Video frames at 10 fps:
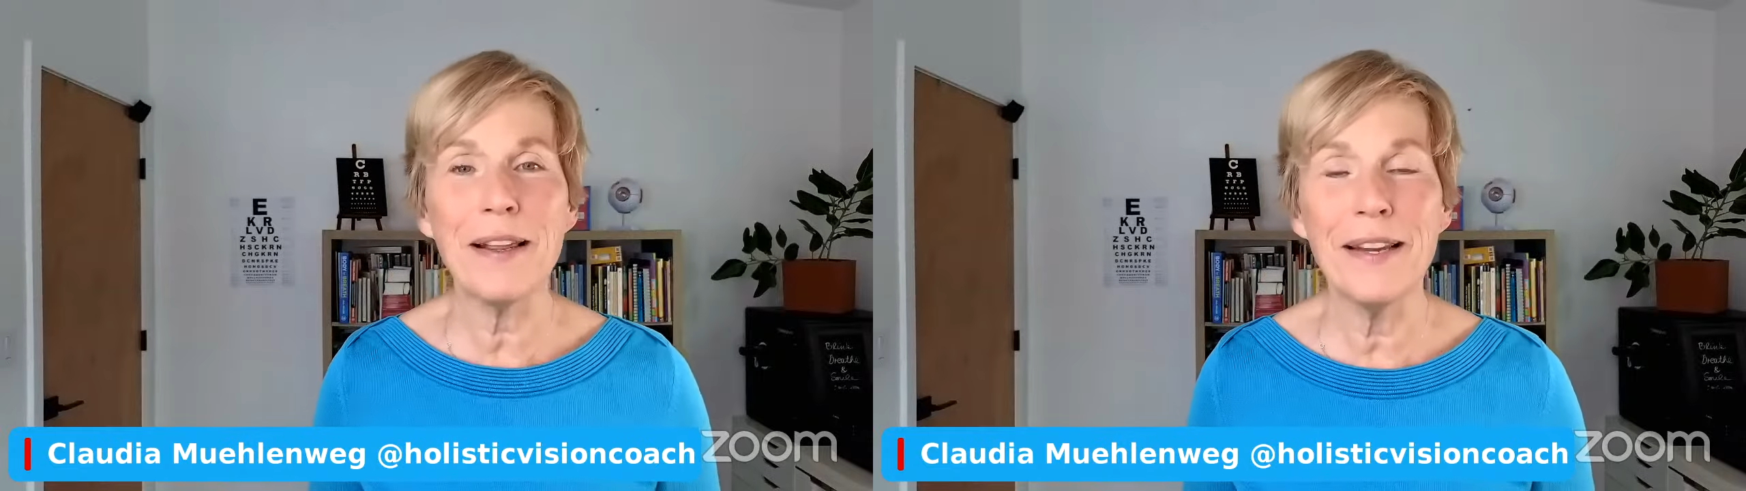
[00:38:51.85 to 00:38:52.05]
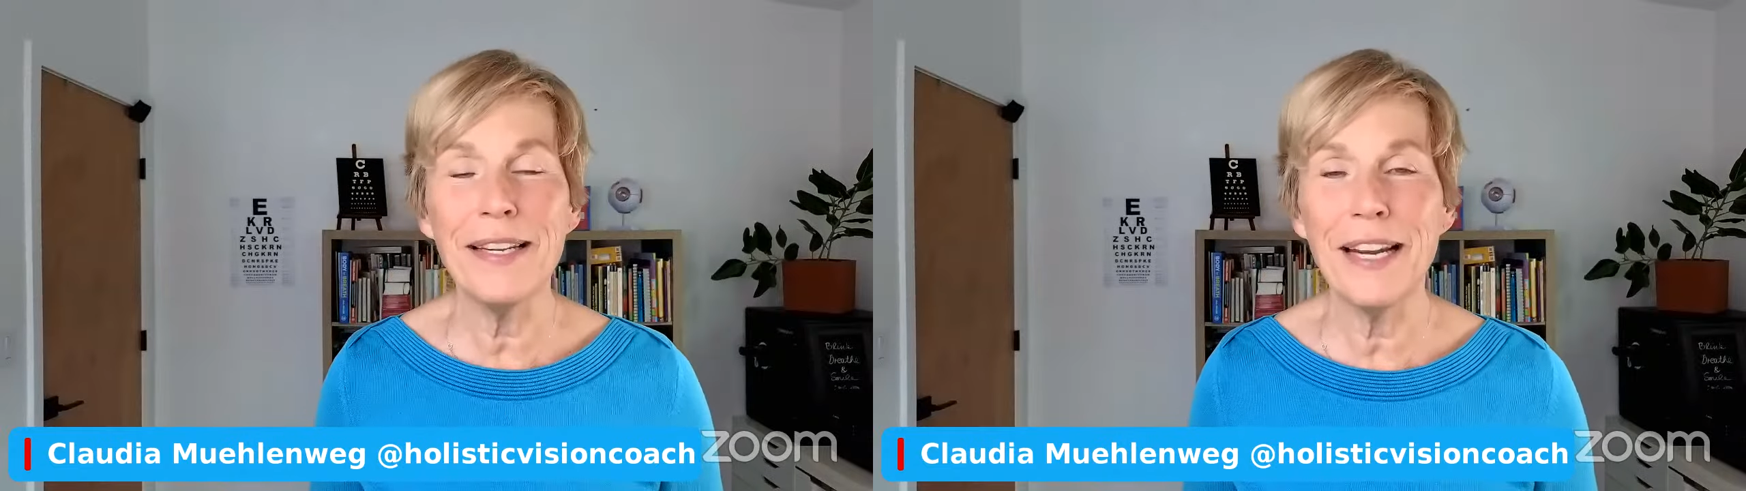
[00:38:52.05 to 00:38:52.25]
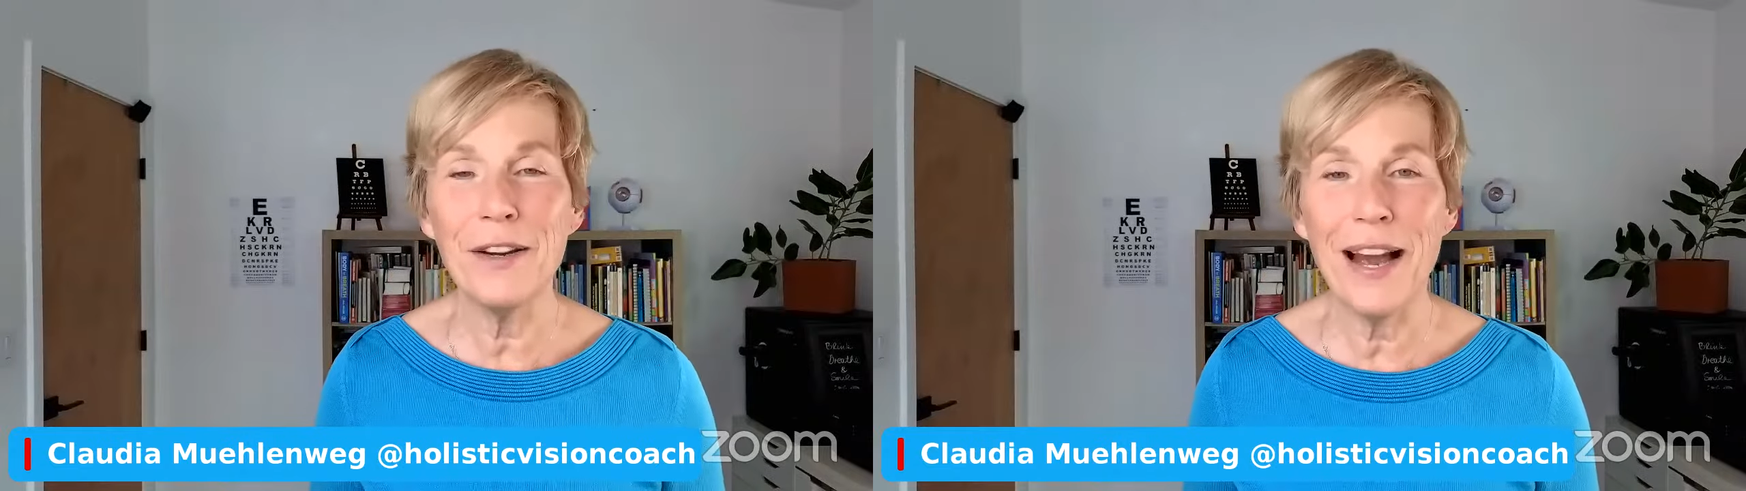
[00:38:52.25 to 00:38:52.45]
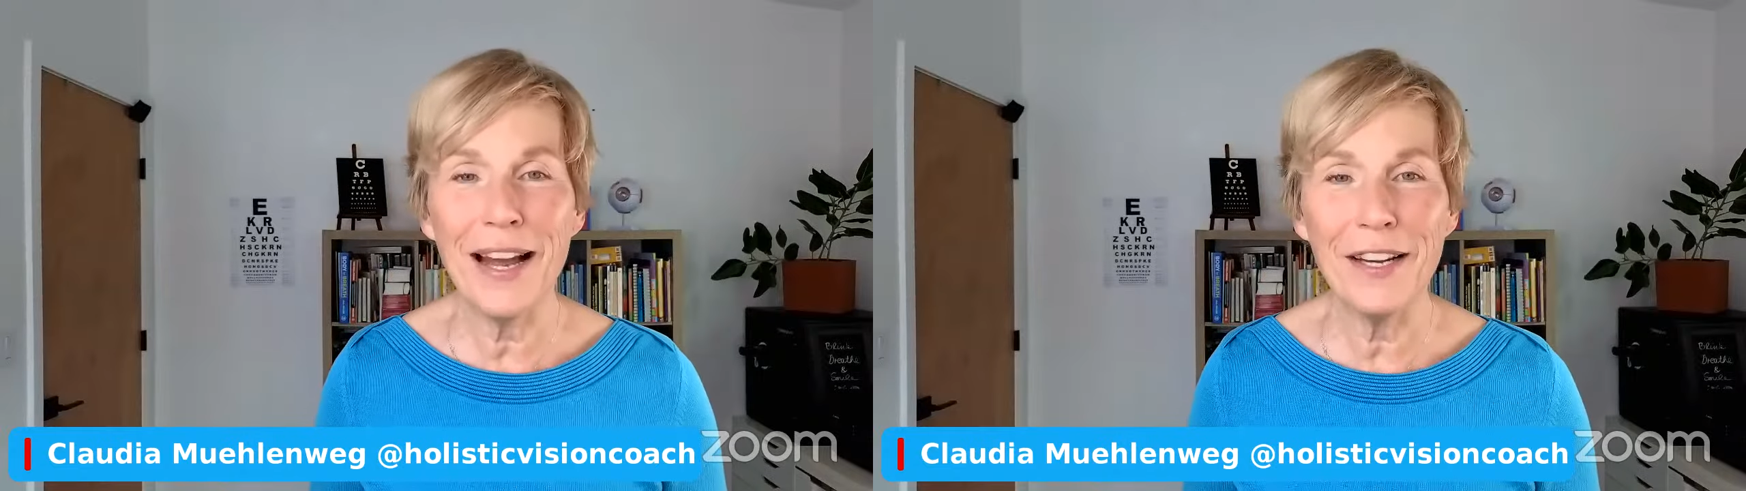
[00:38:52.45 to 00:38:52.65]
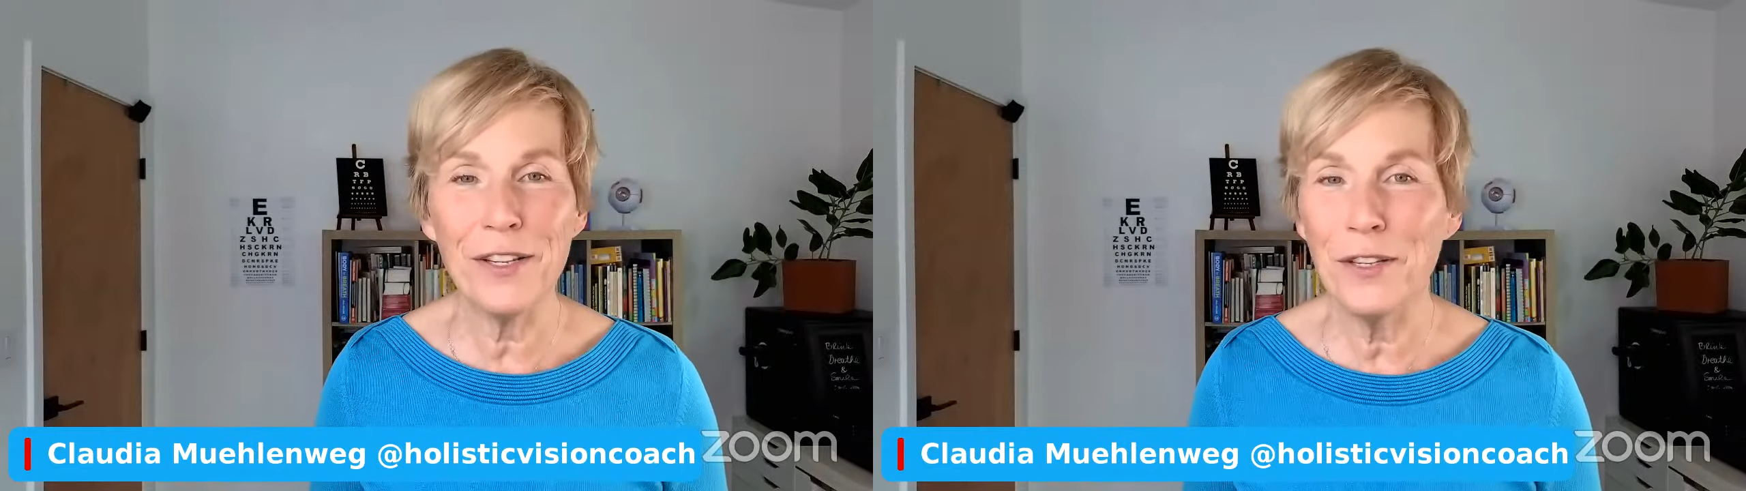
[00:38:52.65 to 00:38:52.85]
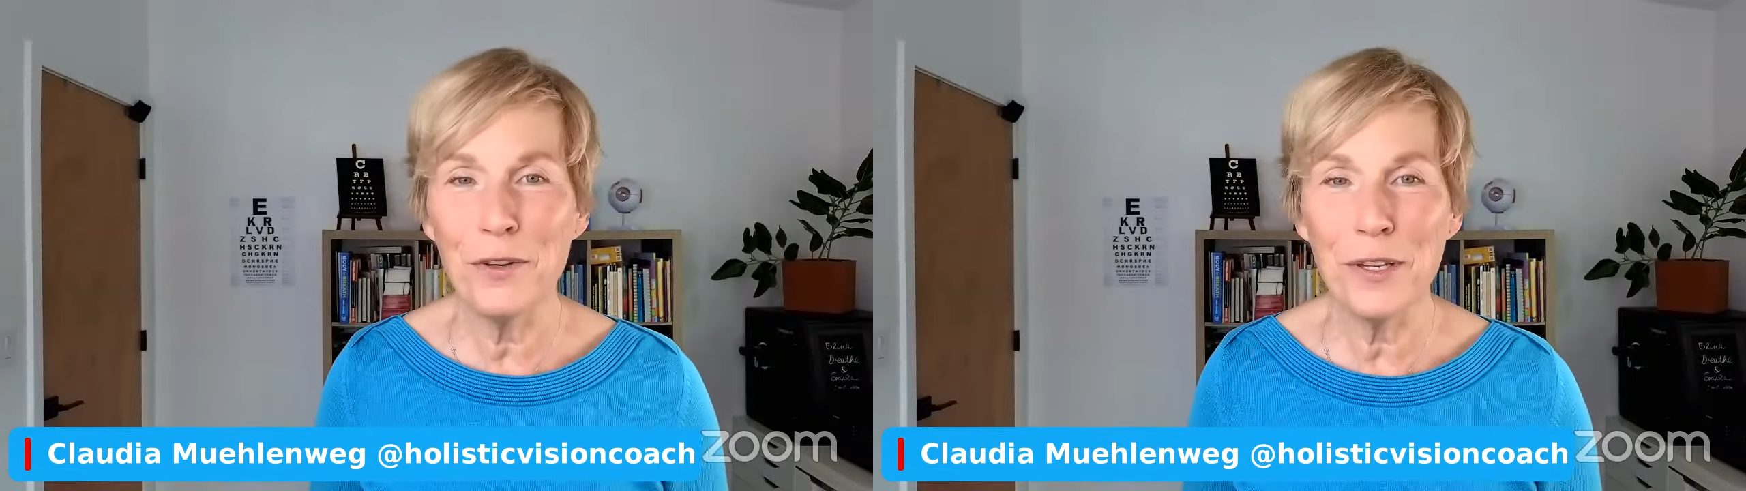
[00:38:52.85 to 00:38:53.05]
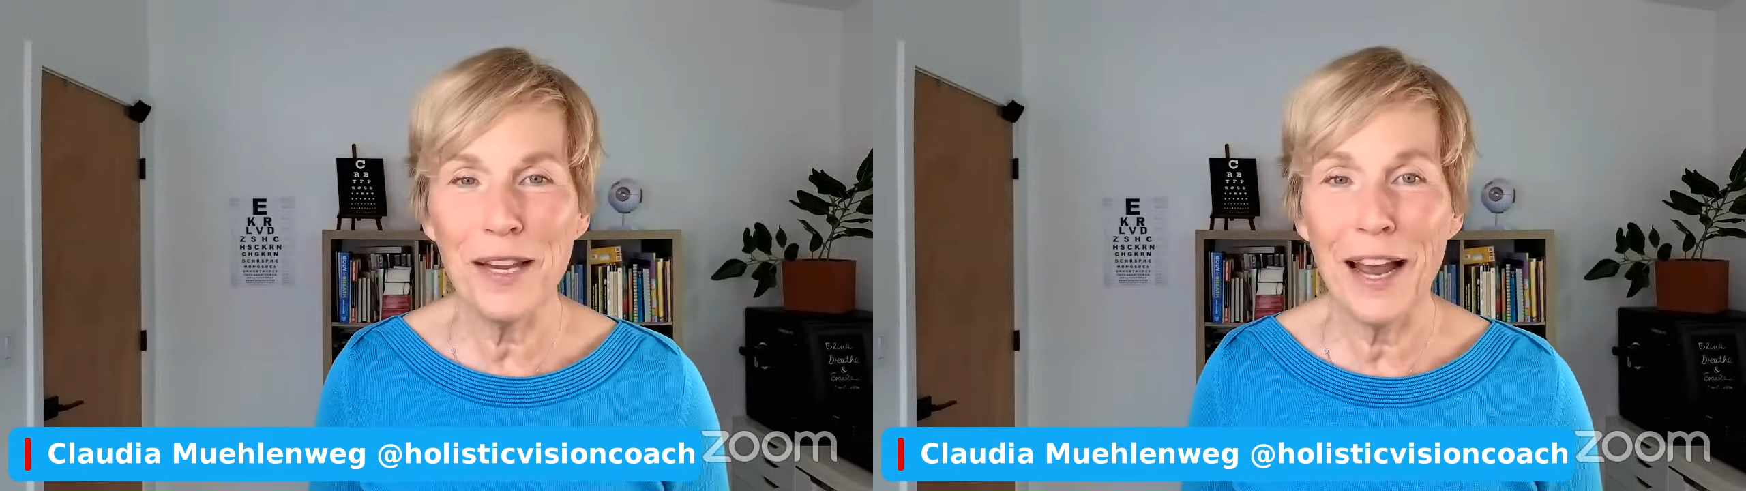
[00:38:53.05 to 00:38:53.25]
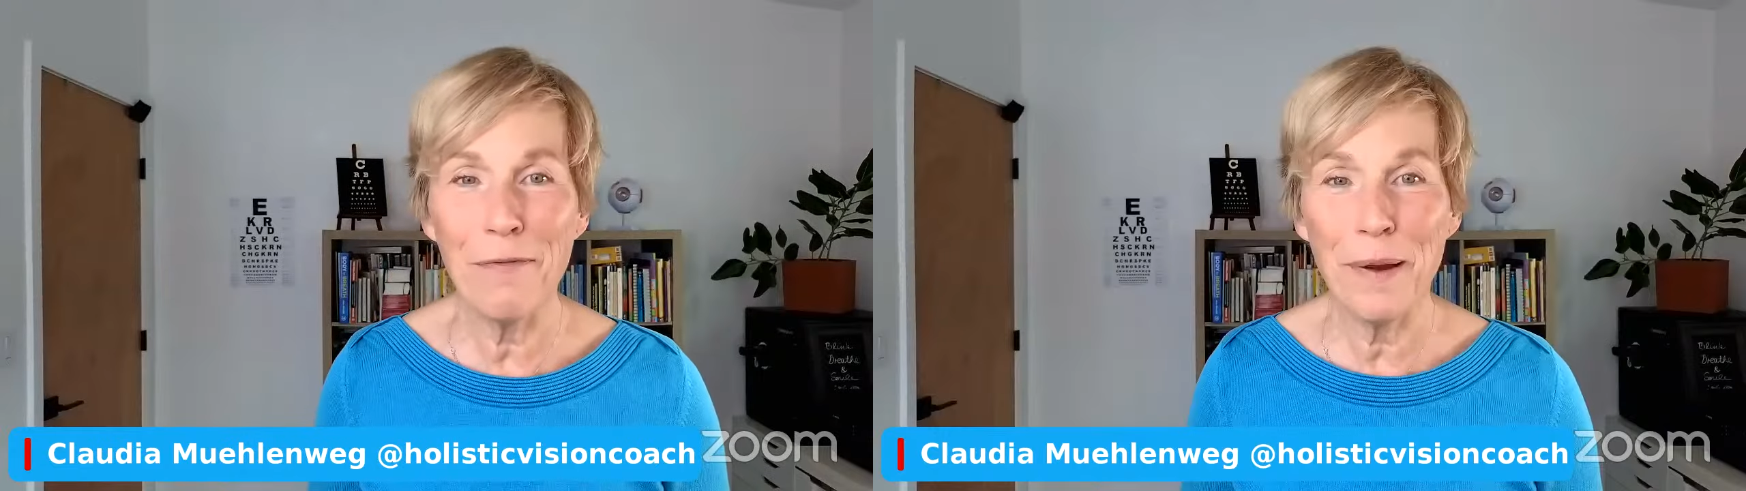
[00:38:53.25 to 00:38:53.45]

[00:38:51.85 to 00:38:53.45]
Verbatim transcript: Back in the day, you had to use